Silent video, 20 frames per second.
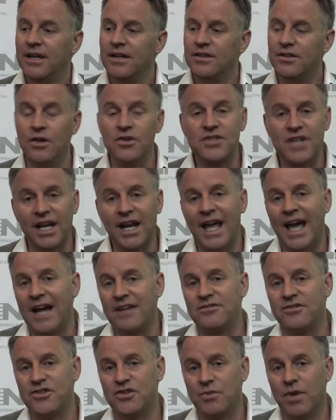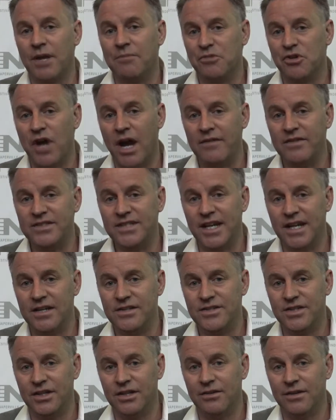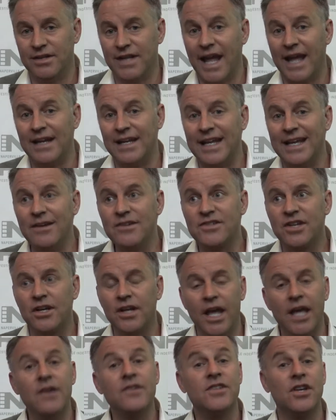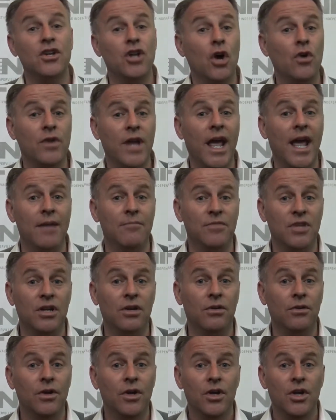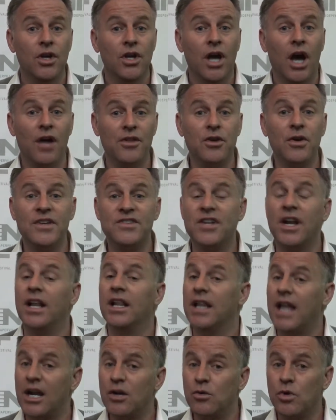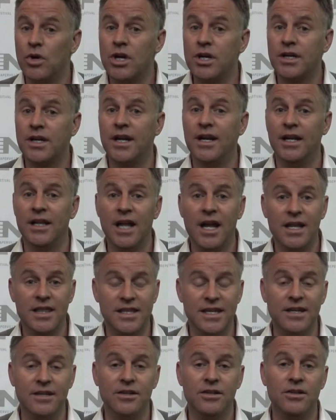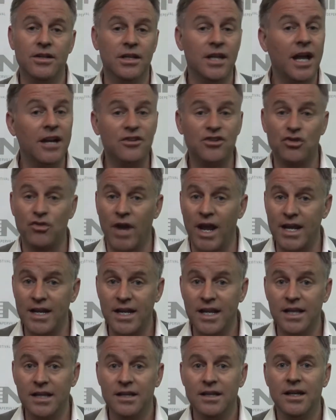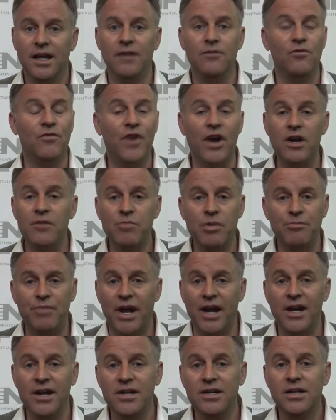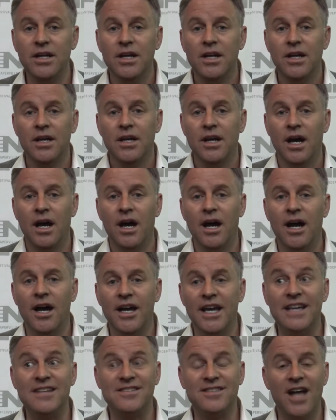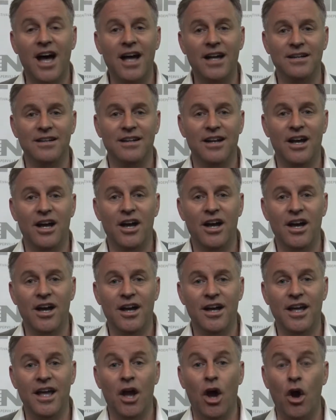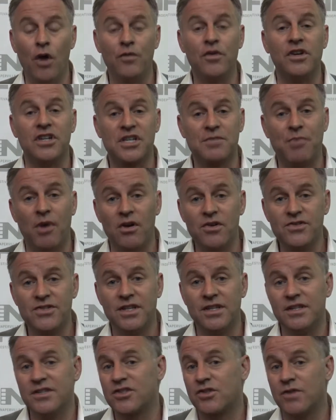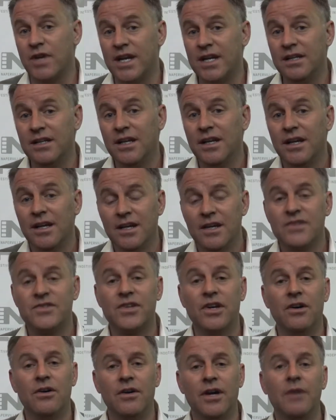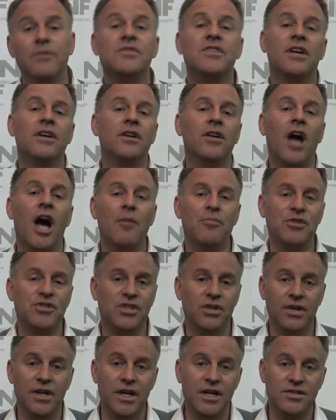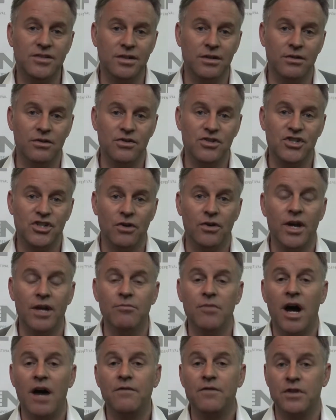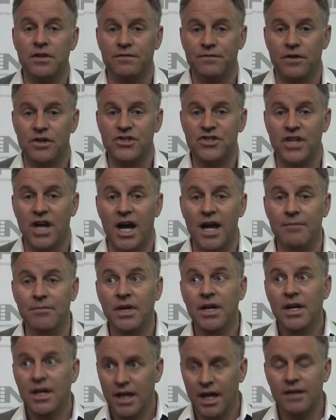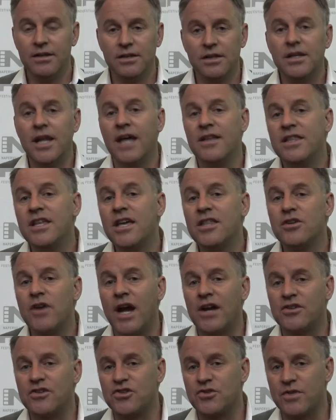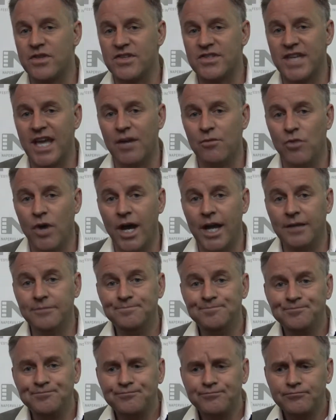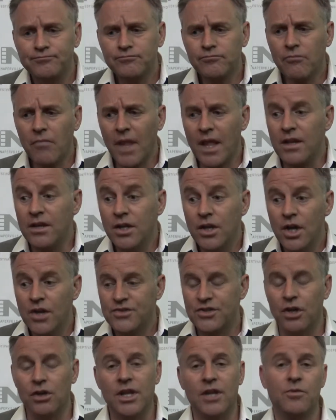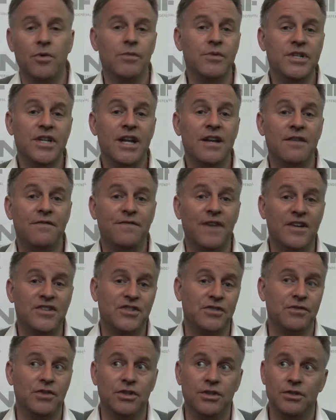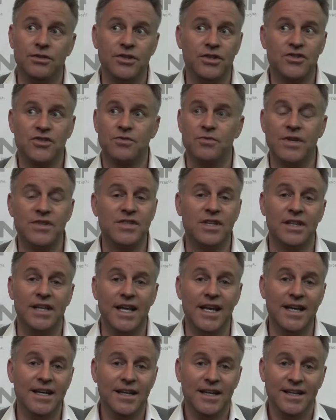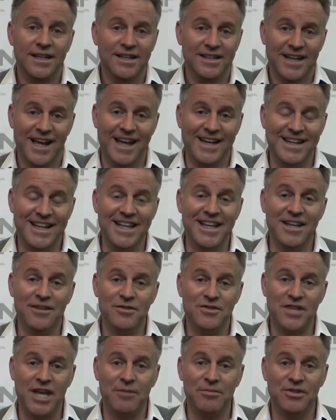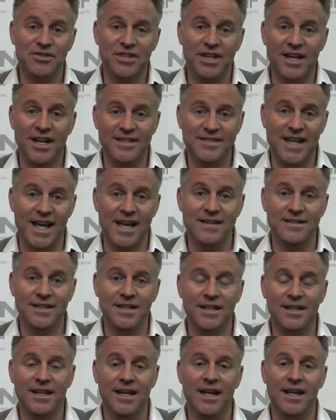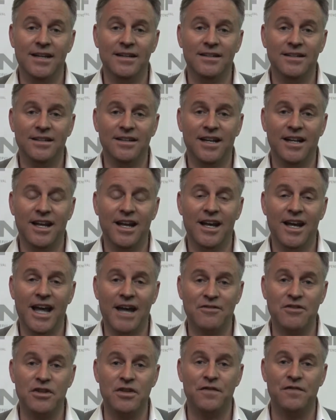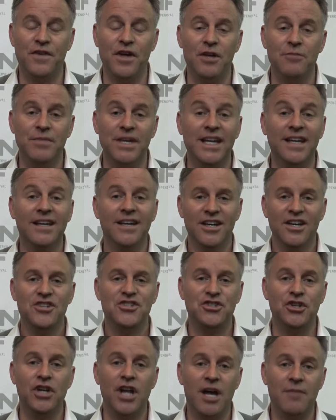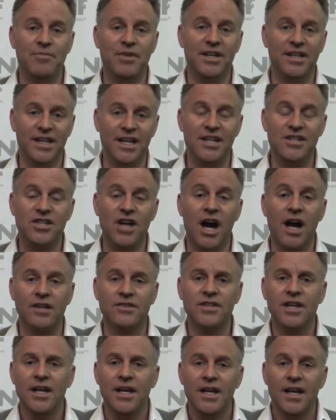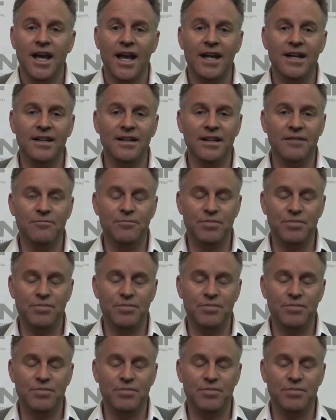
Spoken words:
Those kind of actors is what I'm gravitated to. And he was a no name, although he's done a lot of work and a lot of theater, a lot of training and very prepared. He's not overexposed in the screen. So it was an opportunity to show him off for the first time. And the other actors were the same way. So like when we did a festival just recently and he was able to attend it, and after the film he stood up and he talked, and